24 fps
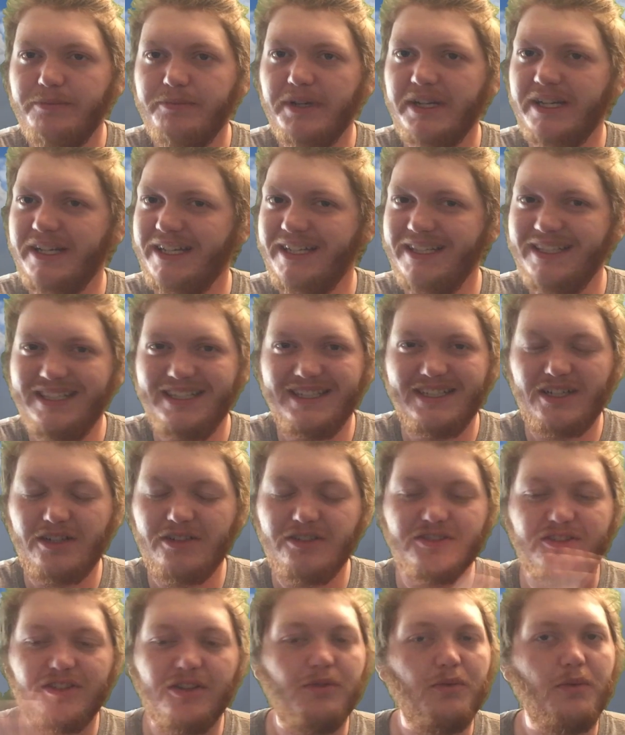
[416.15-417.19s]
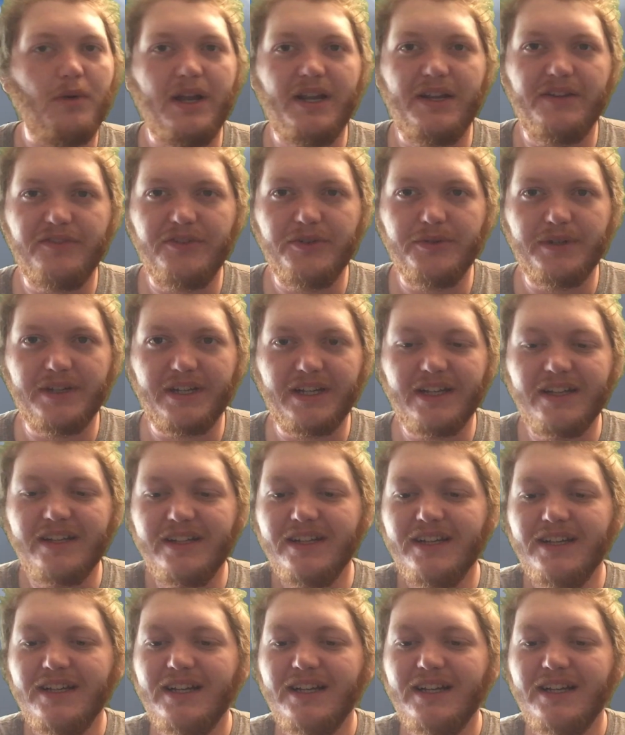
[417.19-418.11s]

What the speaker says: but there's no way of doing it